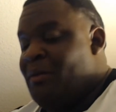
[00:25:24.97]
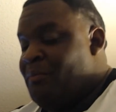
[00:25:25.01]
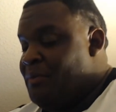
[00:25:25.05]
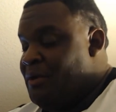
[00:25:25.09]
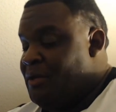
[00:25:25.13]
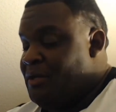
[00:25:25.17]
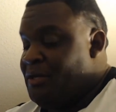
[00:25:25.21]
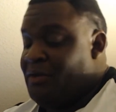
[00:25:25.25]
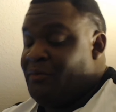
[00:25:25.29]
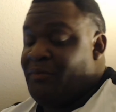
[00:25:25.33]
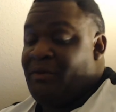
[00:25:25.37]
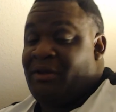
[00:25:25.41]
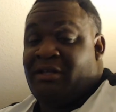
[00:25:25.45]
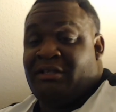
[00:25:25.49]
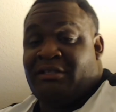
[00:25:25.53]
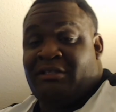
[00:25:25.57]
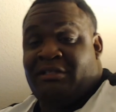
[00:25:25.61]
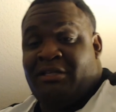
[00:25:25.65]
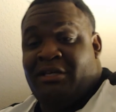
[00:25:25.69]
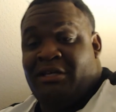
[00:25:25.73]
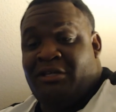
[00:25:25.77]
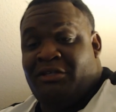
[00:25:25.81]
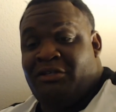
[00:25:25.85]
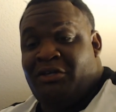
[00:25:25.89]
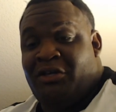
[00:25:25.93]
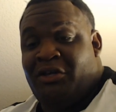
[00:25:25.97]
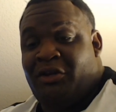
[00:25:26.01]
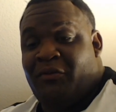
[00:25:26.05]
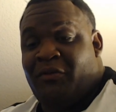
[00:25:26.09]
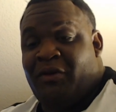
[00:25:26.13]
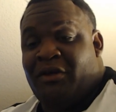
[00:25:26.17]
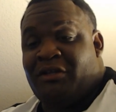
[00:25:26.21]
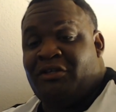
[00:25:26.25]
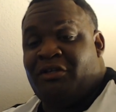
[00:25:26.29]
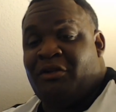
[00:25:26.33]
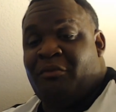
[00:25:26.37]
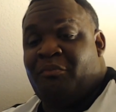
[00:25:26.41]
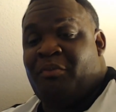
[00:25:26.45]
But anyway, this 10th
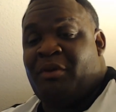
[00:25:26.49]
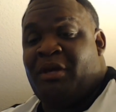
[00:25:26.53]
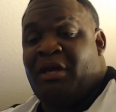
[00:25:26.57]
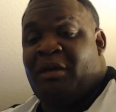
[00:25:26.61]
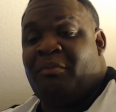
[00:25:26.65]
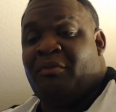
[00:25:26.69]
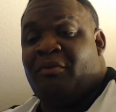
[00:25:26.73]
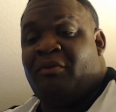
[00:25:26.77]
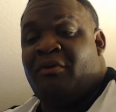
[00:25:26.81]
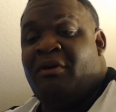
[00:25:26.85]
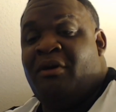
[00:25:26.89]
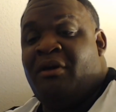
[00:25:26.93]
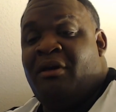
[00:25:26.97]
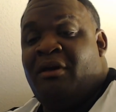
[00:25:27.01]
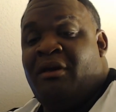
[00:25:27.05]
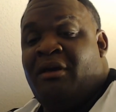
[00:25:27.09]
generation of people,